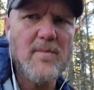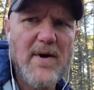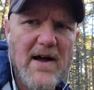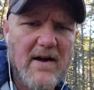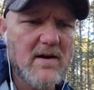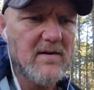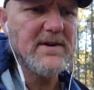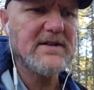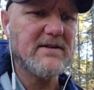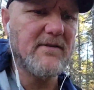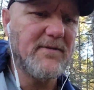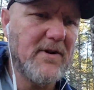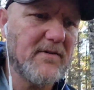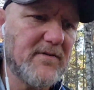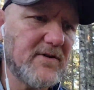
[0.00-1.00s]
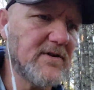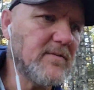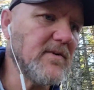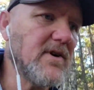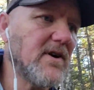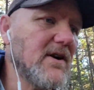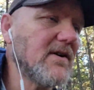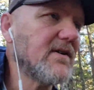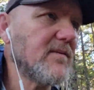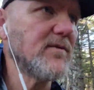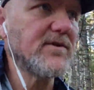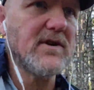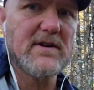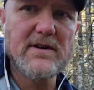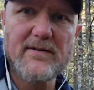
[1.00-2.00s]
ahead and pack all my stuff up for tomorrow, because I'm
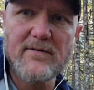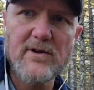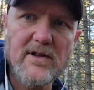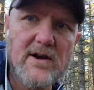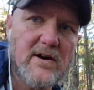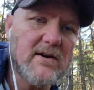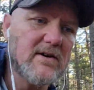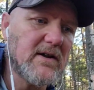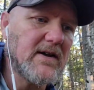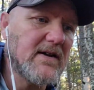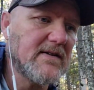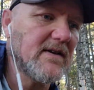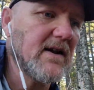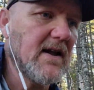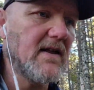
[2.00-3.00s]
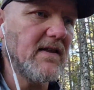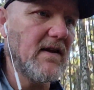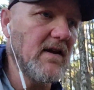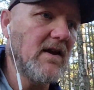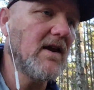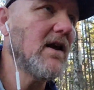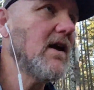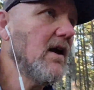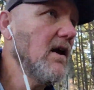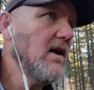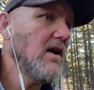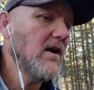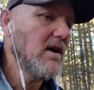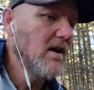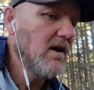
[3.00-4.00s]
going to try to leave really early, because I got the
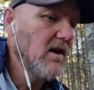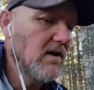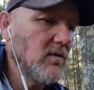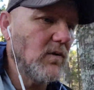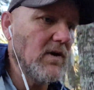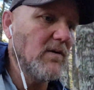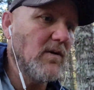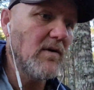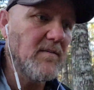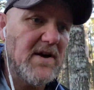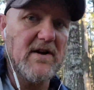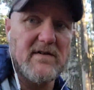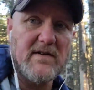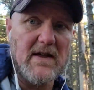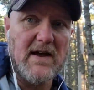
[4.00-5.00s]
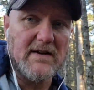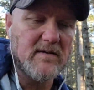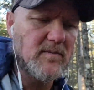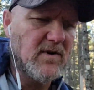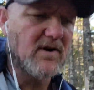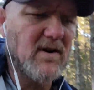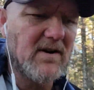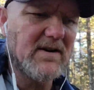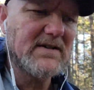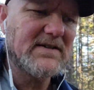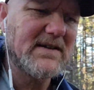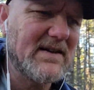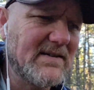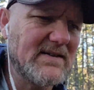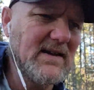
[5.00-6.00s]
21 mile slack tomorrow. And
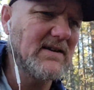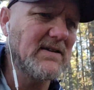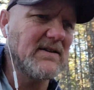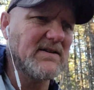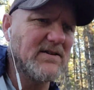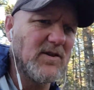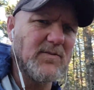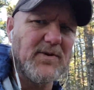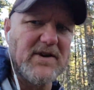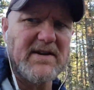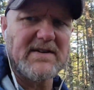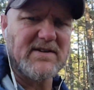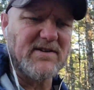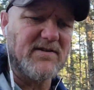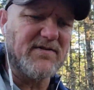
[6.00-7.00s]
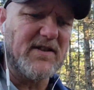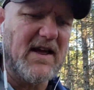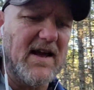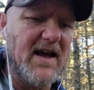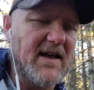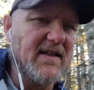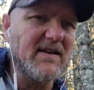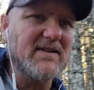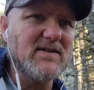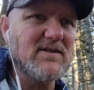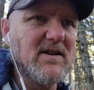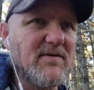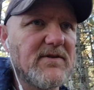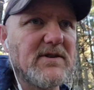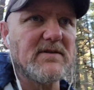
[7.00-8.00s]
it's not looking super easy or flat. Like
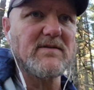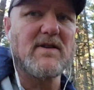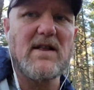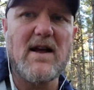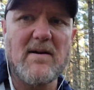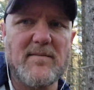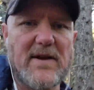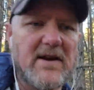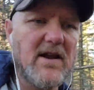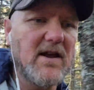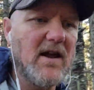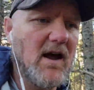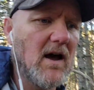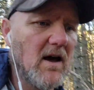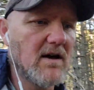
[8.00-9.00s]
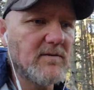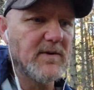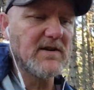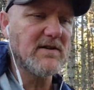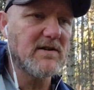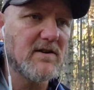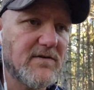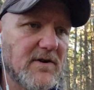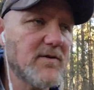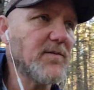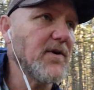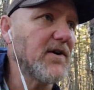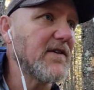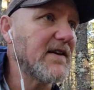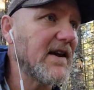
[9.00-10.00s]
there's definitely some climbing, especially in the
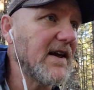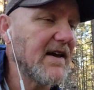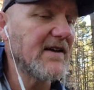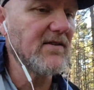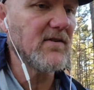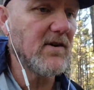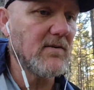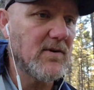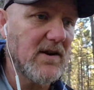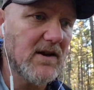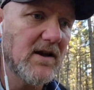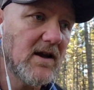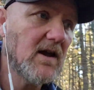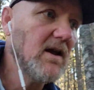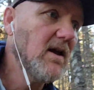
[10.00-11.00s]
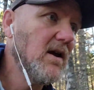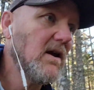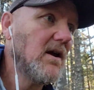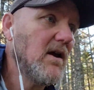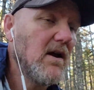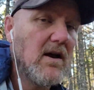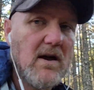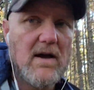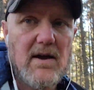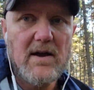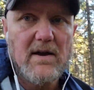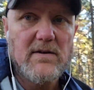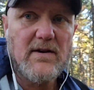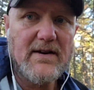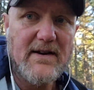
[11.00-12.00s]
first part of the day. So I want to
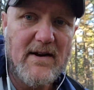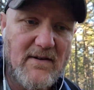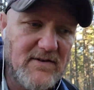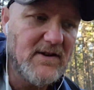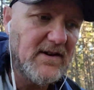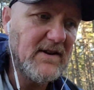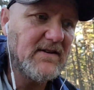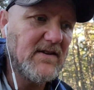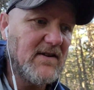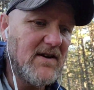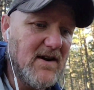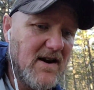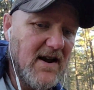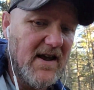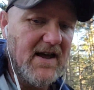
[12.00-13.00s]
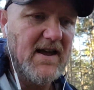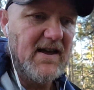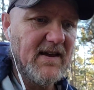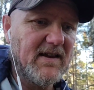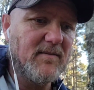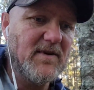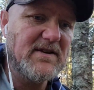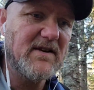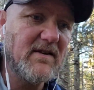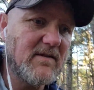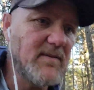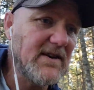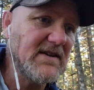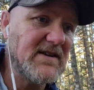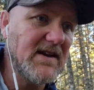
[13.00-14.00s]
try to get off to a good start, give myself
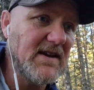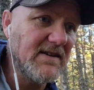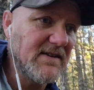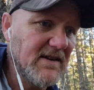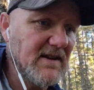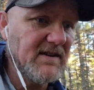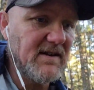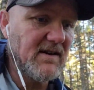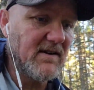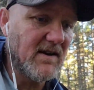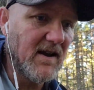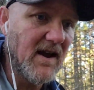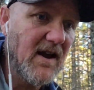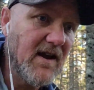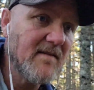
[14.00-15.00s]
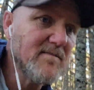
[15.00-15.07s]
the best chance to get there to